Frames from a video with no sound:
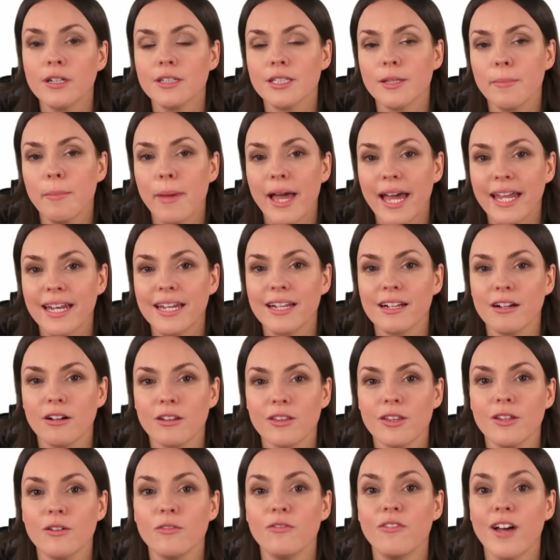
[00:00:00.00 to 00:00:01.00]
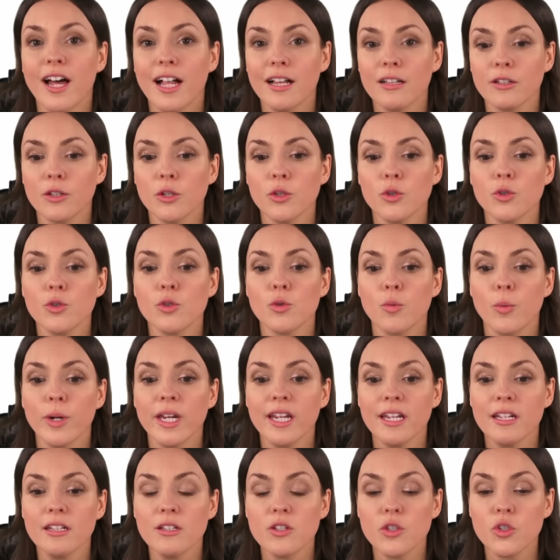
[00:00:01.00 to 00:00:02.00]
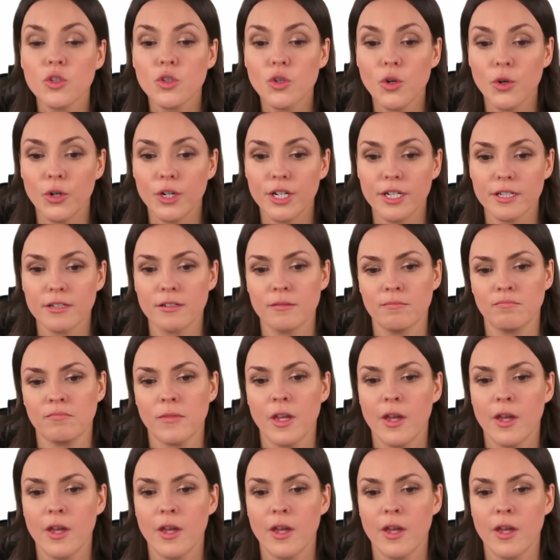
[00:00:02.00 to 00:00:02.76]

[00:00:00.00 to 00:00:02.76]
depending on the values we insert?